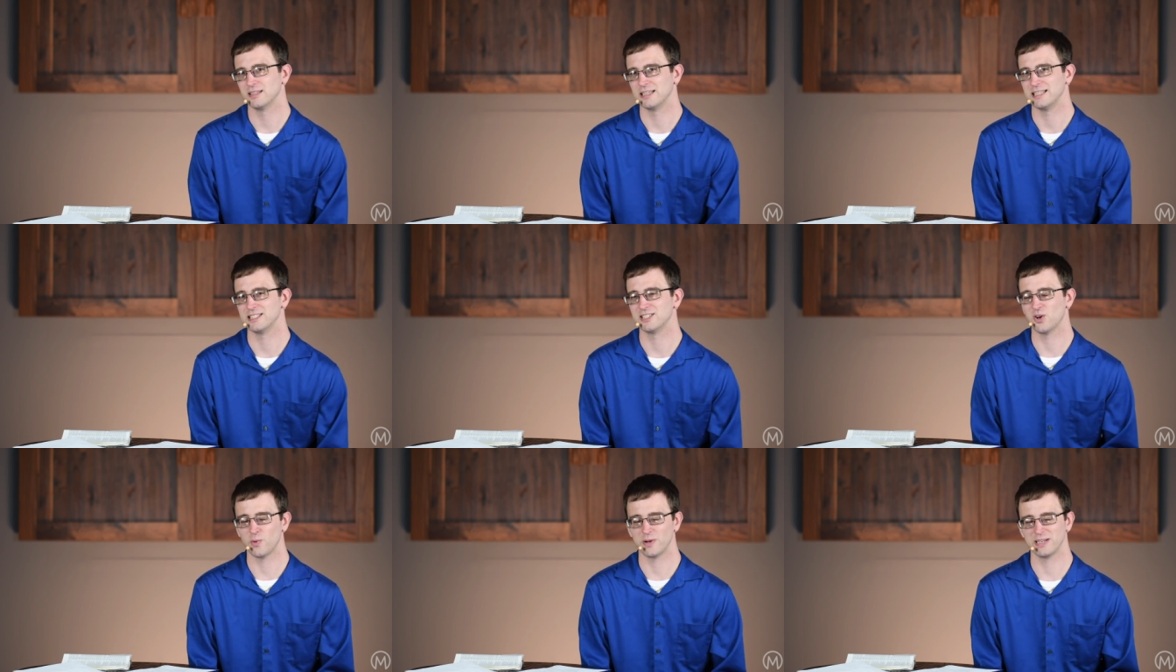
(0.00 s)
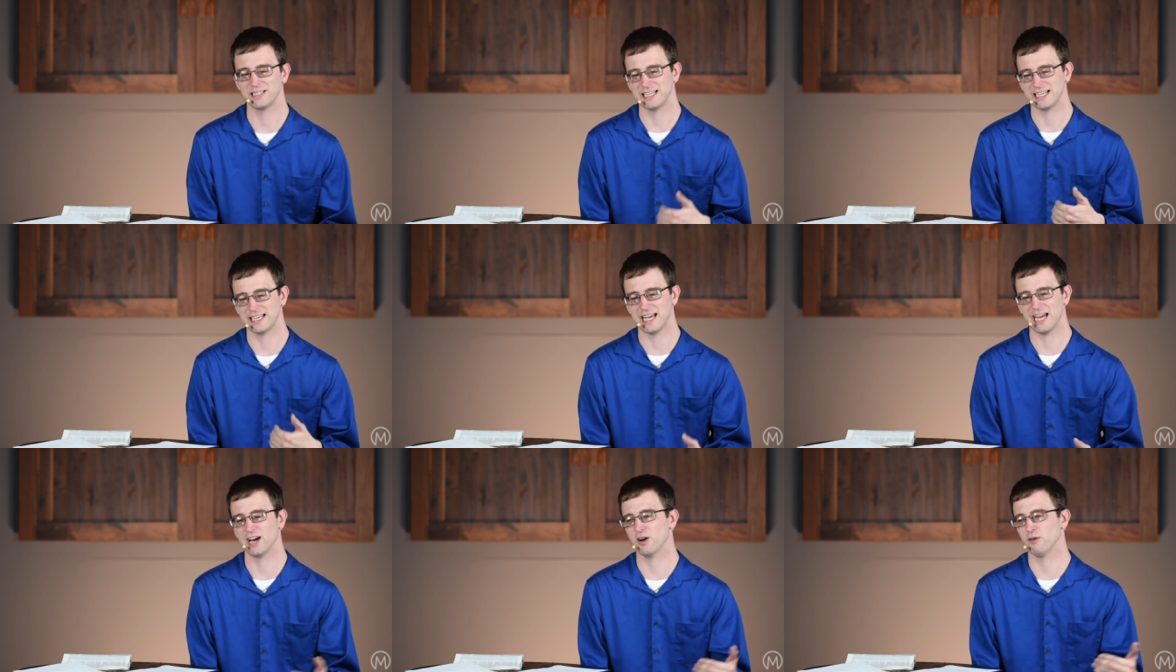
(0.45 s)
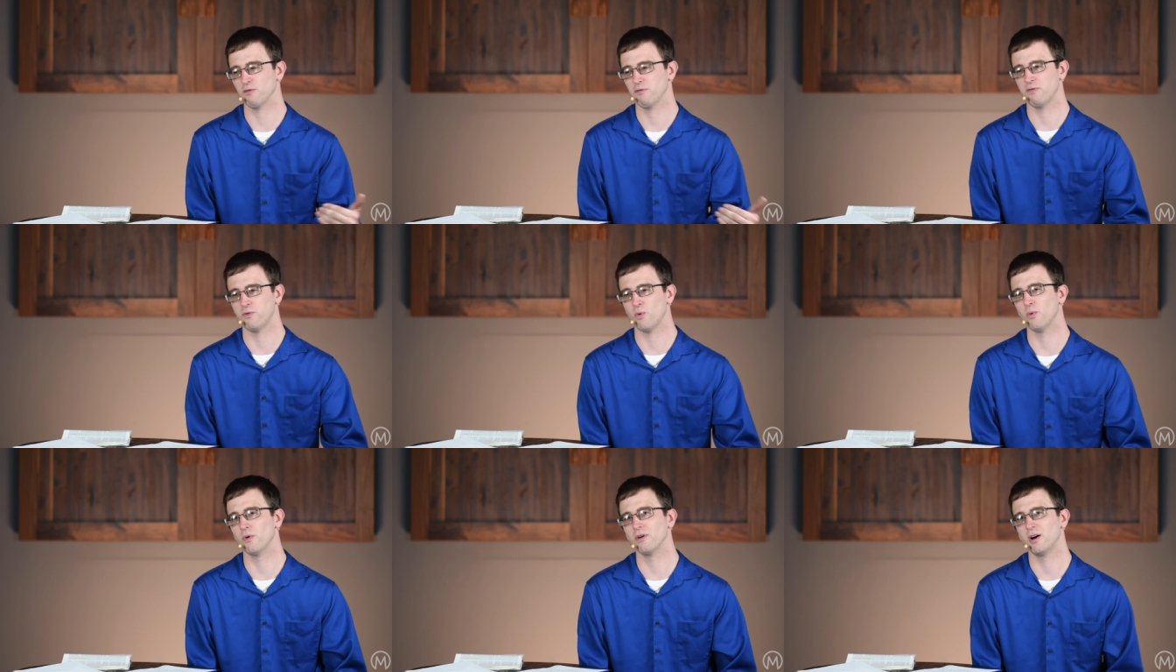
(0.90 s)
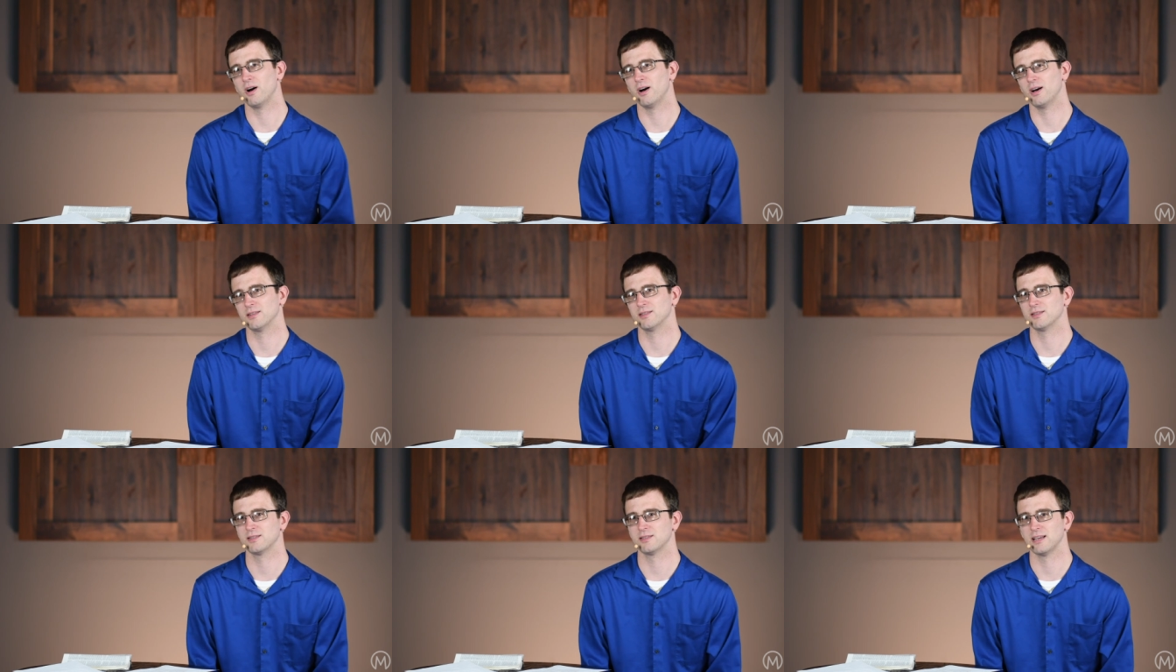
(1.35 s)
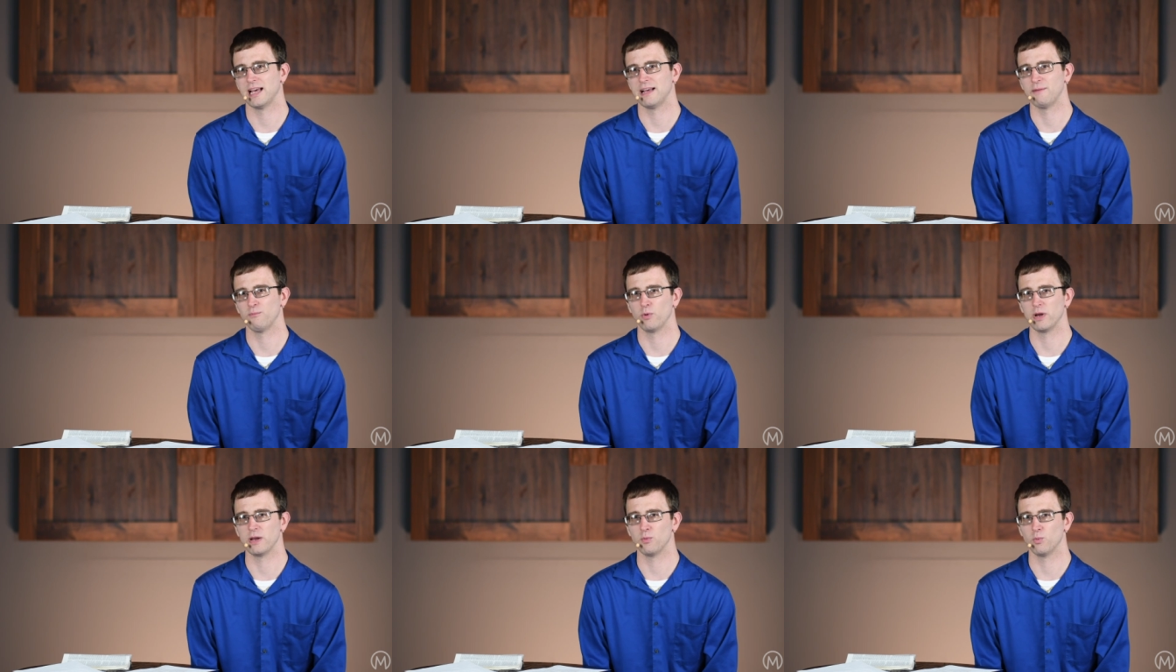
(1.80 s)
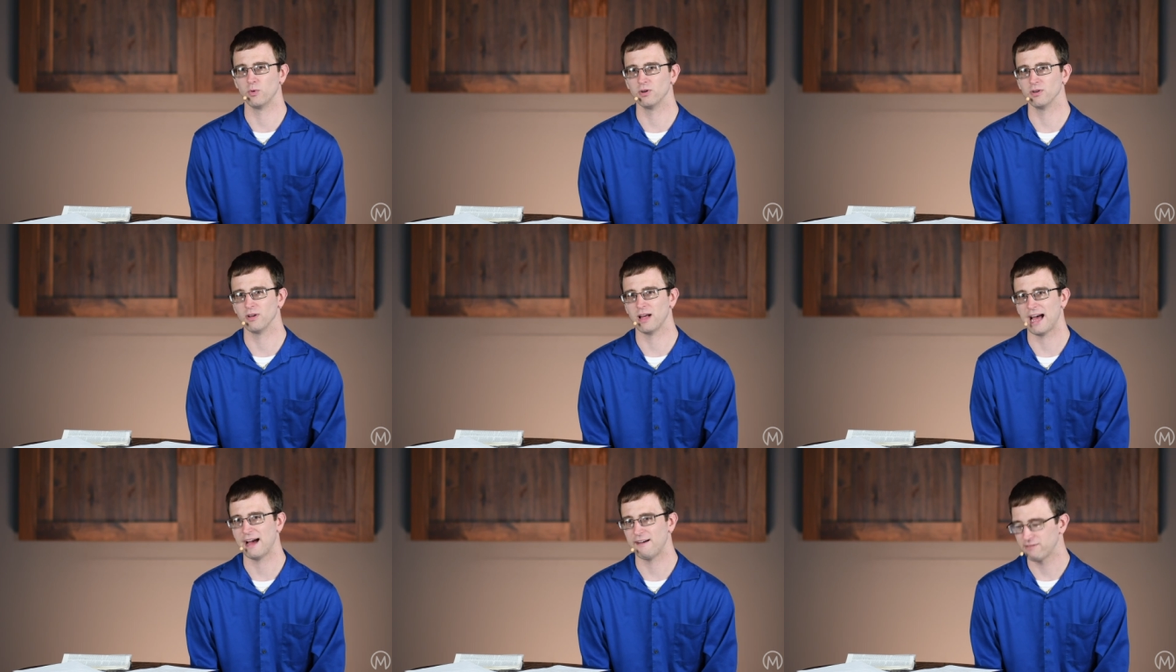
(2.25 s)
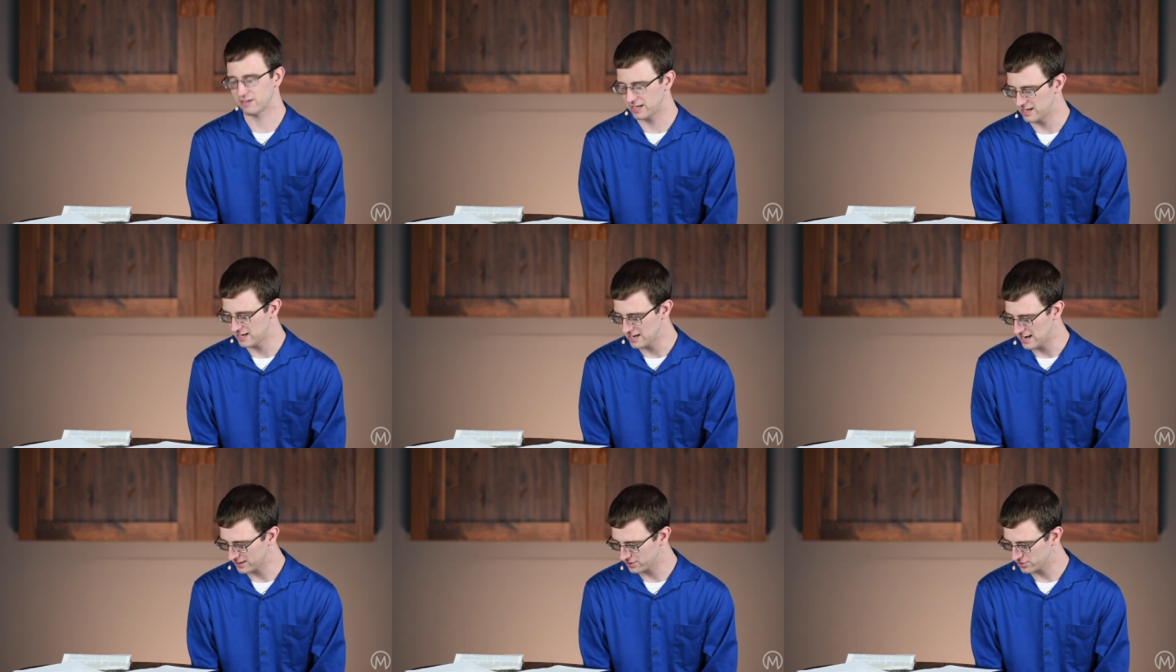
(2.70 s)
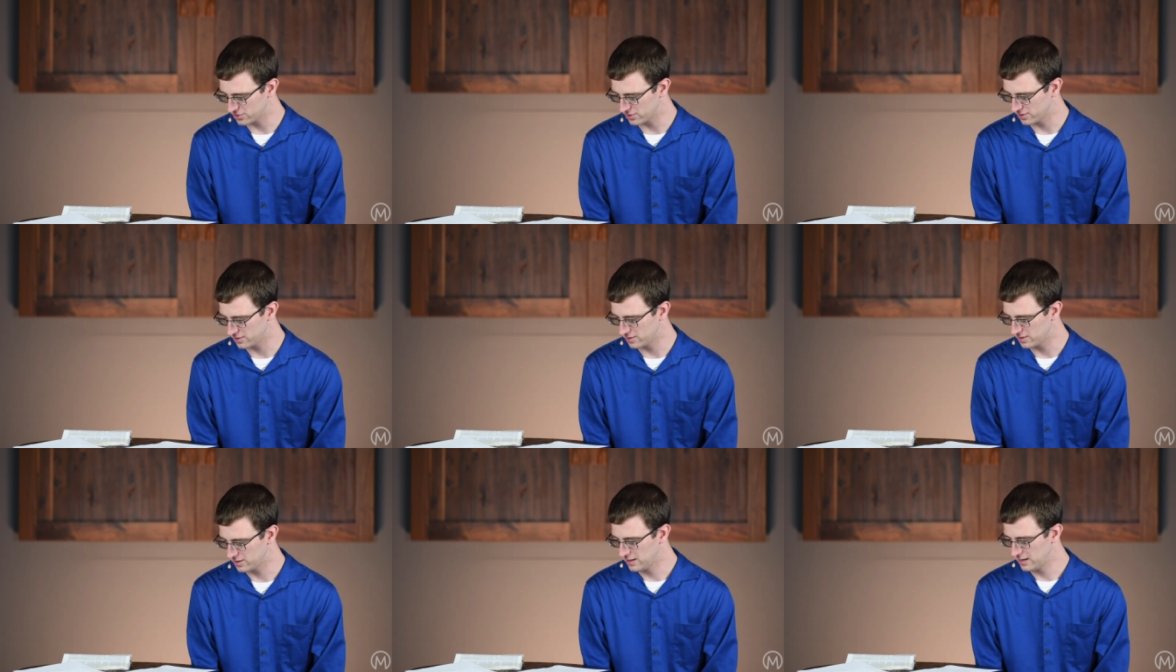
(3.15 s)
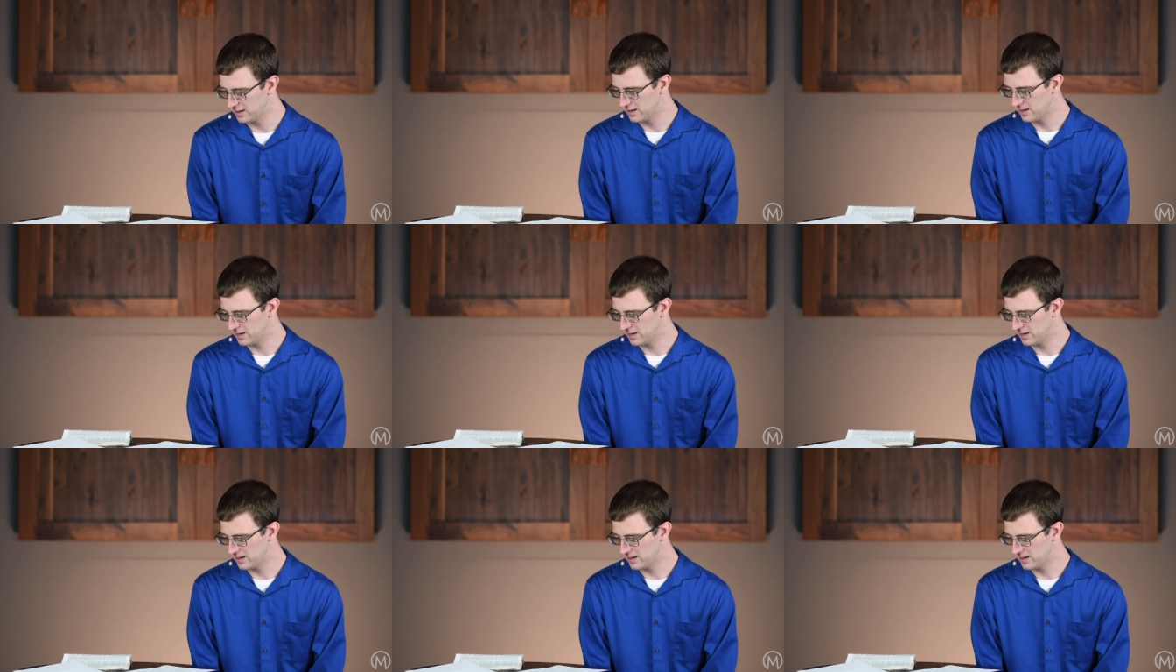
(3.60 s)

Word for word: He's going to care for us, and we will have connection